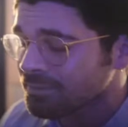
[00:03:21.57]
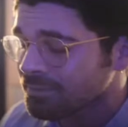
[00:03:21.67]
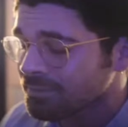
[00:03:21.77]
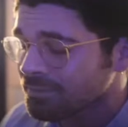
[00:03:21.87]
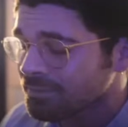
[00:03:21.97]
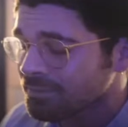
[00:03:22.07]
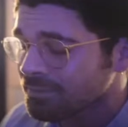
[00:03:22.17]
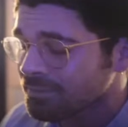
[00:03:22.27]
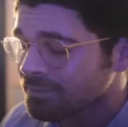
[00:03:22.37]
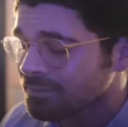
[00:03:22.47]

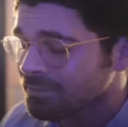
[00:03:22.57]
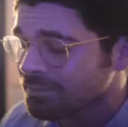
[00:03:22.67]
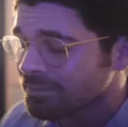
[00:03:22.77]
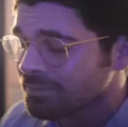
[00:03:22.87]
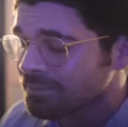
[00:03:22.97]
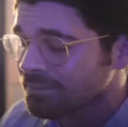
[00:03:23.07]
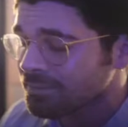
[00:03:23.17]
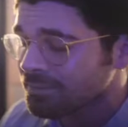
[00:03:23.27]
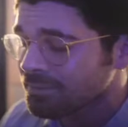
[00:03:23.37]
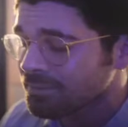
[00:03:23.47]

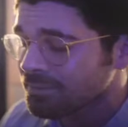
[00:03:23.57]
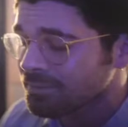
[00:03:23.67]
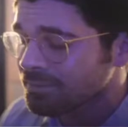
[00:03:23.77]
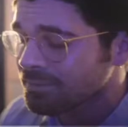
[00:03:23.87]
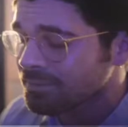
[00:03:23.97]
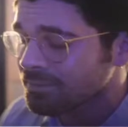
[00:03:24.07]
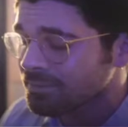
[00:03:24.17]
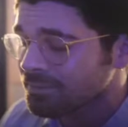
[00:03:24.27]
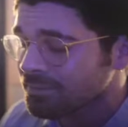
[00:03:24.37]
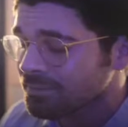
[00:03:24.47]

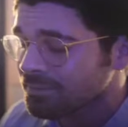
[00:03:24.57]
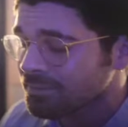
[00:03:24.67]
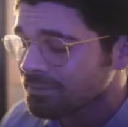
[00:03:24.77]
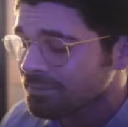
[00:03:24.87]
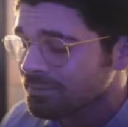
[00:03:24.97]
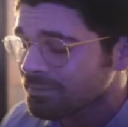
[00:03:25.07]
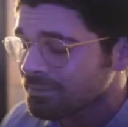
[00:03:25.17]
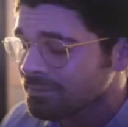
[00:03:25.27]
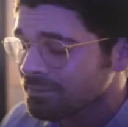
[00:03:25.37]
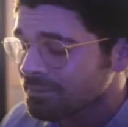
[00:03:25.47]

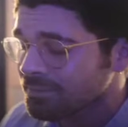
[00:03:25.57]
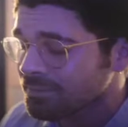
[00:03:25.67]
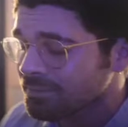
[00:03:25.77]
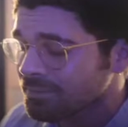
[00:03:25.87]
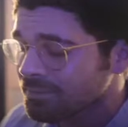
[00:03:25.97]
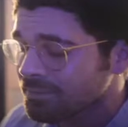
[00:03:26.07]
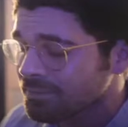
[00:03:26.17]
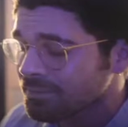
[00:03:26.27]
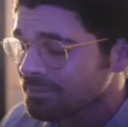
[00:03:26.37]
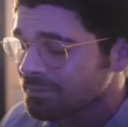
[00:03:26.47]

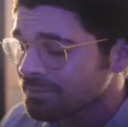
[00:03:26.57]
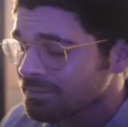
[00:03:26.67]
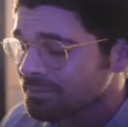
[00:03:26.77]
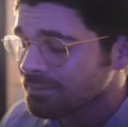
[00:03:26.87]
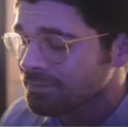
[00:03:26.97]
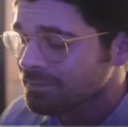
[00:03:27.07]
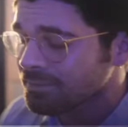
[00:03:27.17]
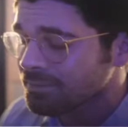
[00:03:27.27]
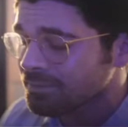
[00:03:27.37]
No words are spoken by the person on screen.